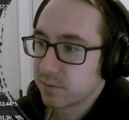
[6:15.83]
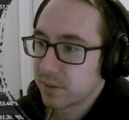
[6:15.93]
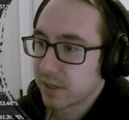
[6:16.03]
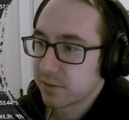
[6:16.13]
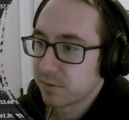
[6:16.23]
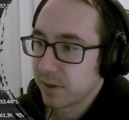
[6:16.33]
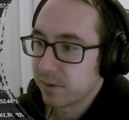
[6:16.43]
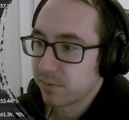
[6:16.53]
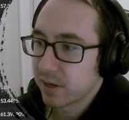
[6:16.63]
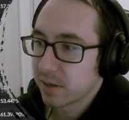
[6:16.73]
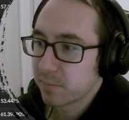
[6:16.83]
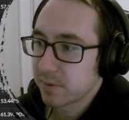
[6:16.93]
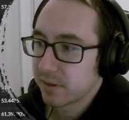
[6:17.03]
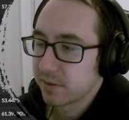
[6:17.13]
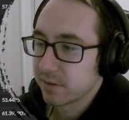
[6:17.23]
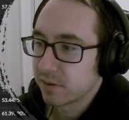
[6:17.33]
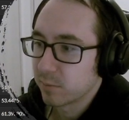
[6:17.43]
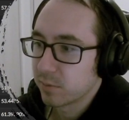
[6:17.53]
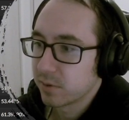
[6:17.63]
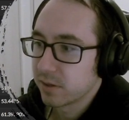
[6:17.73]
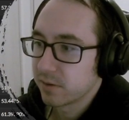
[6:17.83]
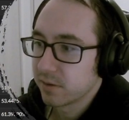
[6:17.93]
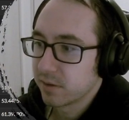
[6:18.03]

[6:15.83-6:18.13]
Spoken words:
We got Domain Ramp in the number 1,